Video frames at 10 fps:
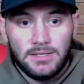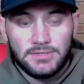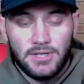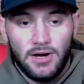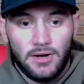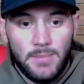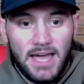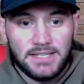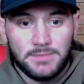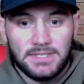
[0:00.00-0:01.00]
dog
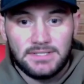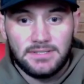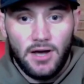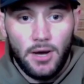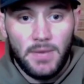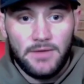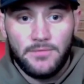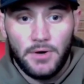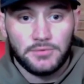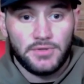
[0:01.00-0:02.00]
Maximus, on my
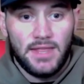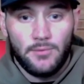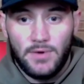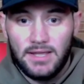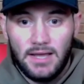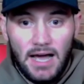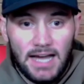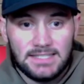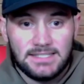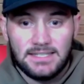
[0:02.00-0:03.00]
phone. So that way
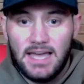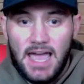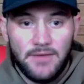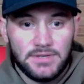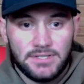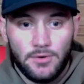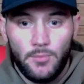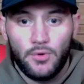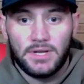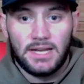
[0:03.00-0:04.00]
I see that every single
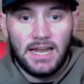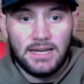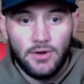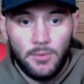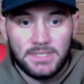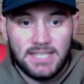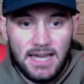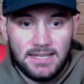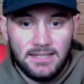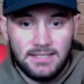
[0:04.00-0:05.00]
morning and I know I'm
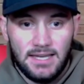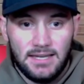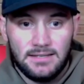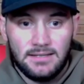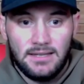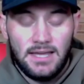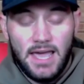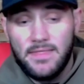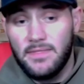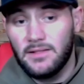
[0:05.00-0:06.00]
attacking the day.
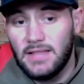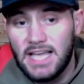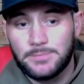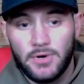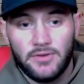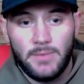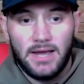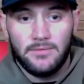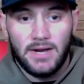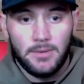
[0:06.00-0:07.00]
And then the last part of
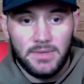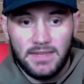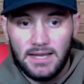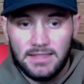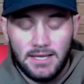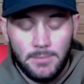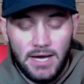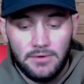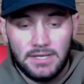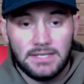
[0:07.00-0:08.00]
my environment that I think
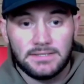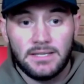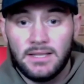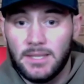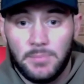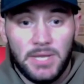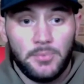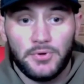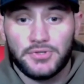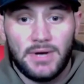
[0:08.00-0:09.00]
about is the
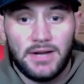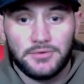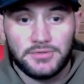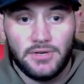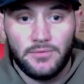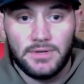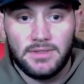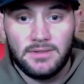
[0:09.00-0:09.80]
people you surround yourself with.